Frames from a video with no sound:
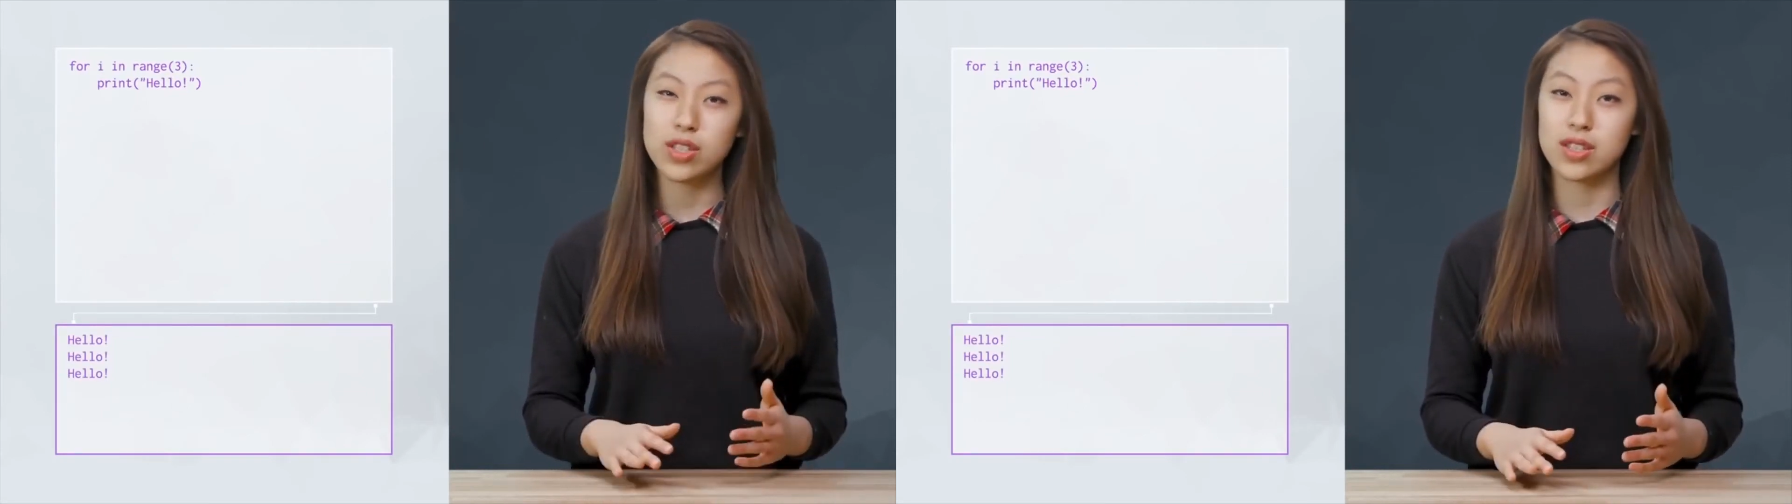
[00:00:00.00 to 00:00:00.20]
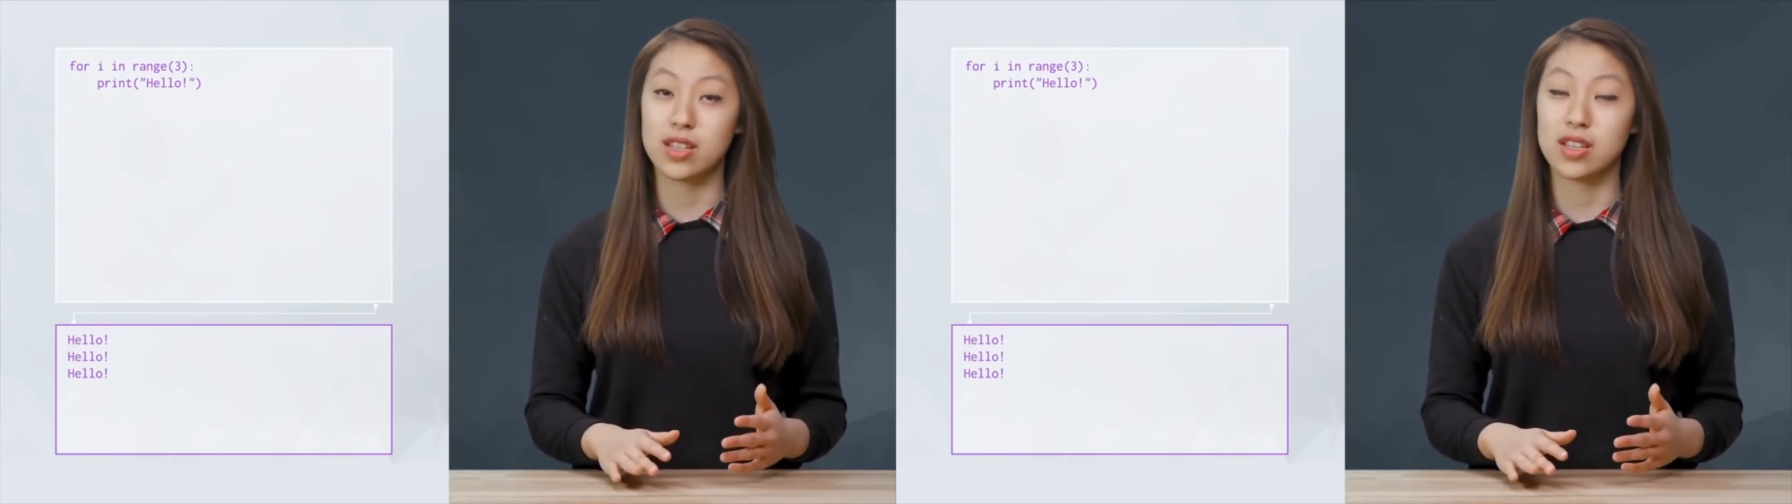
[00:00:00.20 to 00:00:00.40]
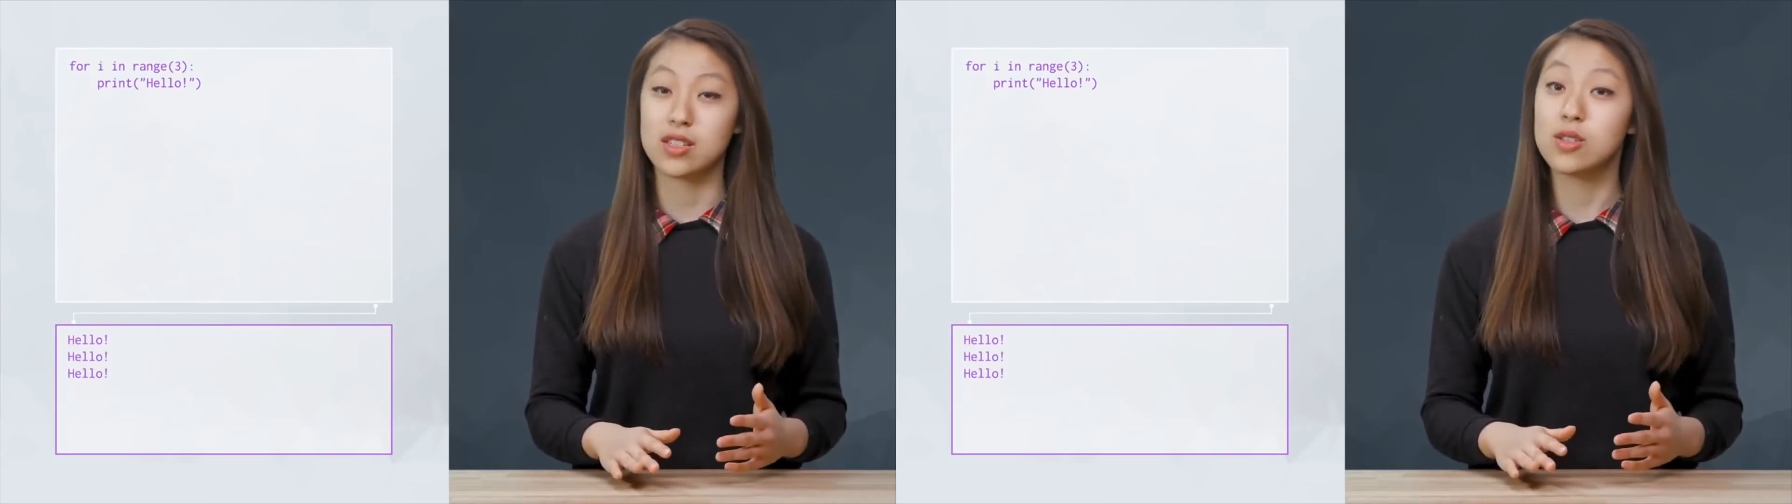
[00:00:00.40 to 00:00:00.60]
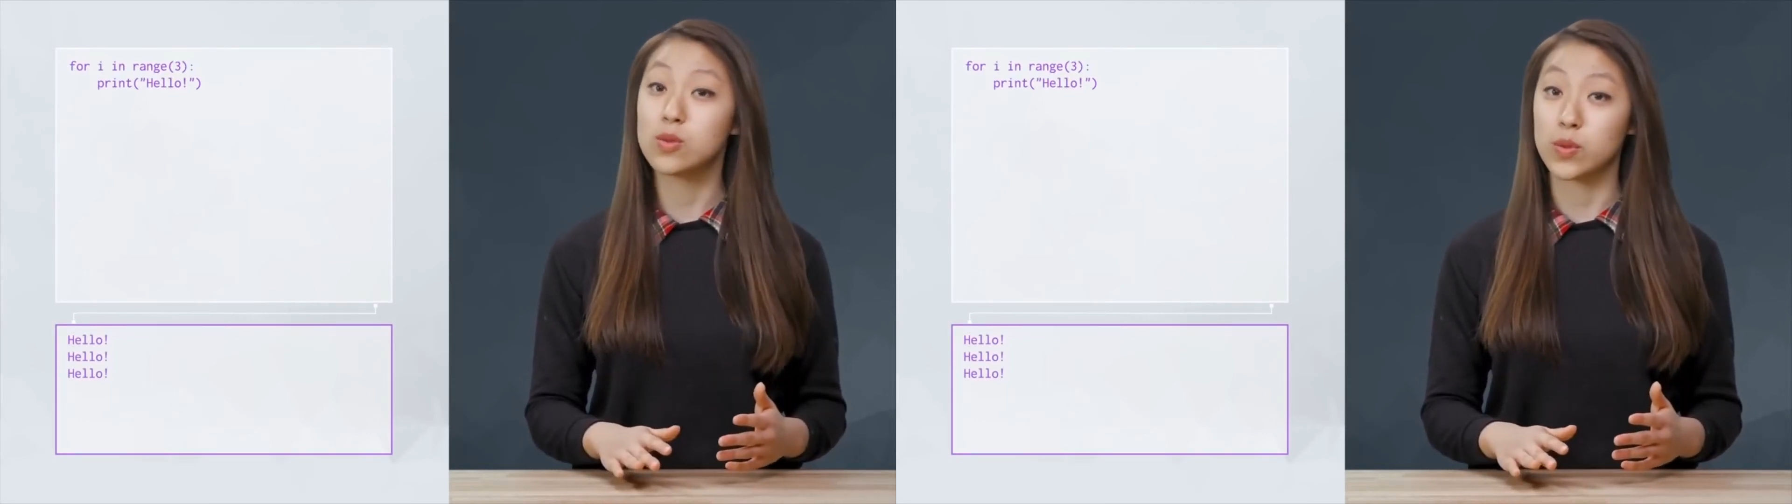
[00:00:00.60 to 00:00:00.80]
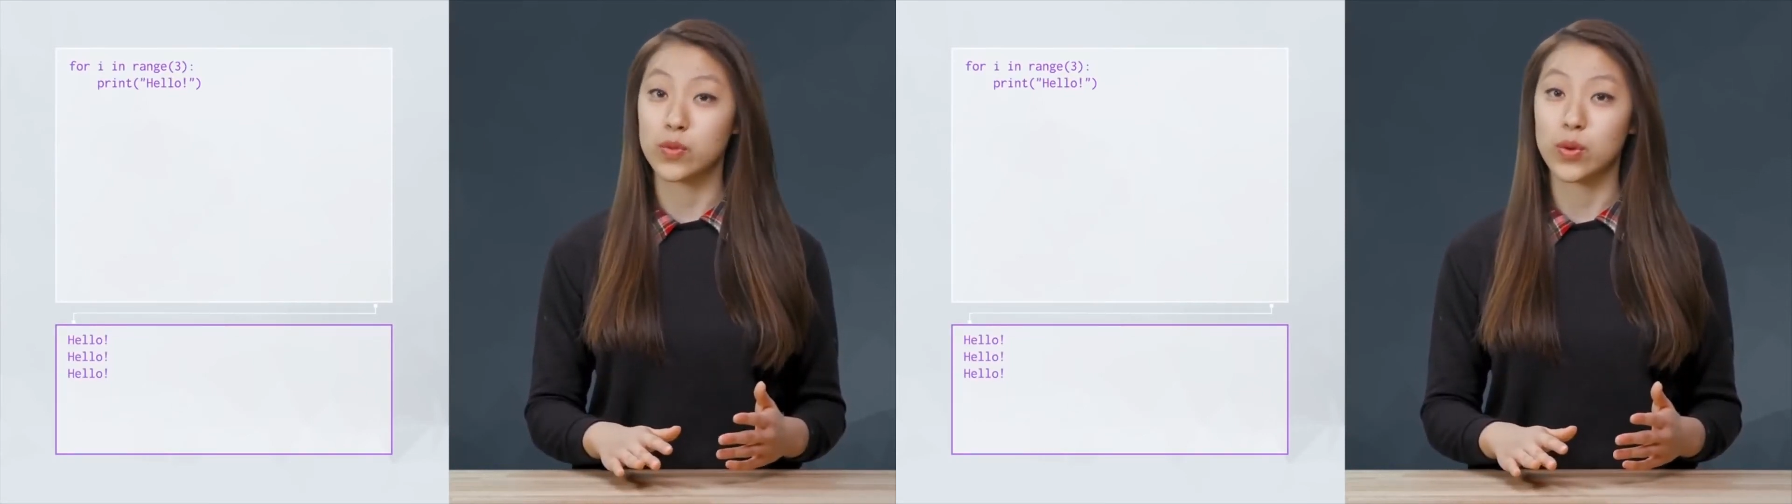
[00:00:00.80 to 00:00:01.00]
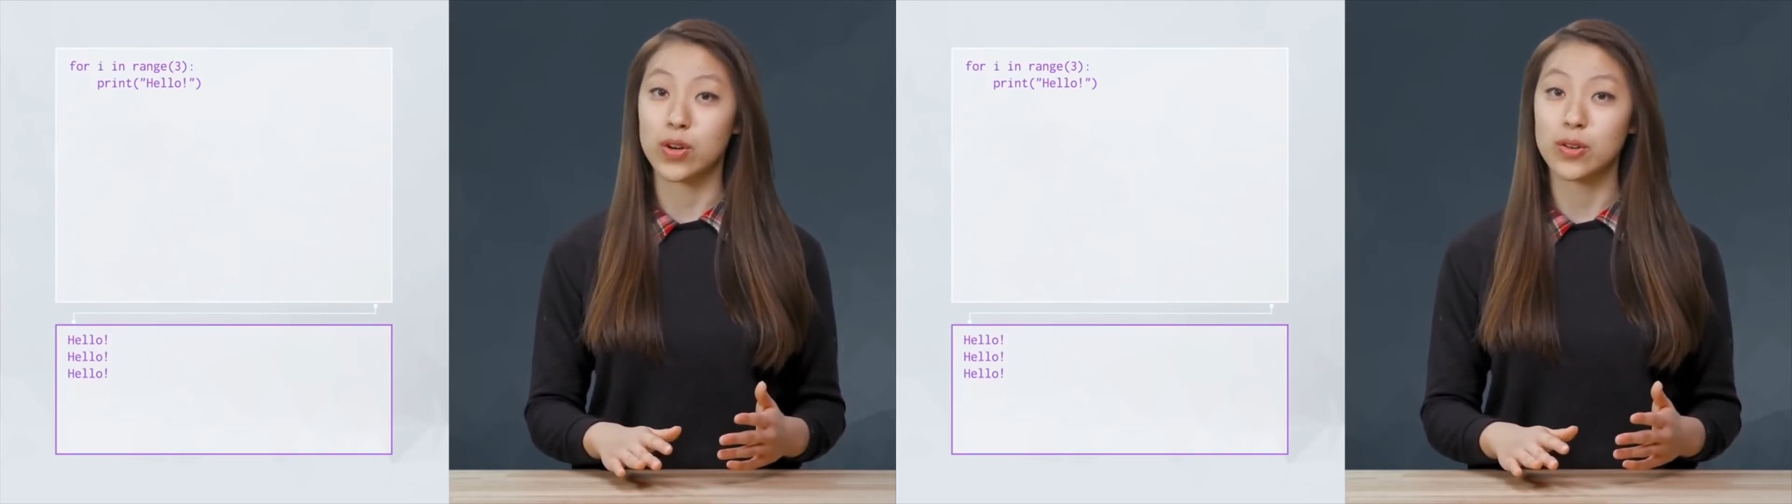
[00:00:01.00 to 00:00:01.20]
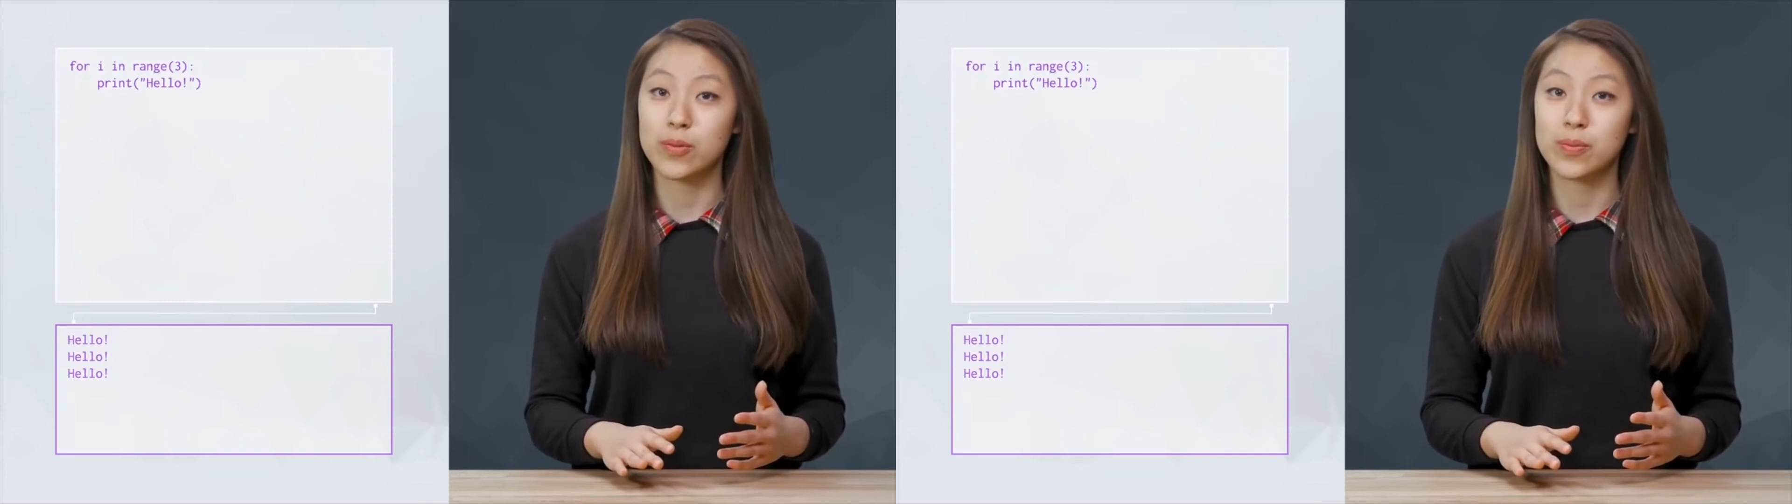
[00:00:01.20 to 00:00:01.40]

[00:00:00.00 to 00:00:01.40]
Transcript: thing it's useful for.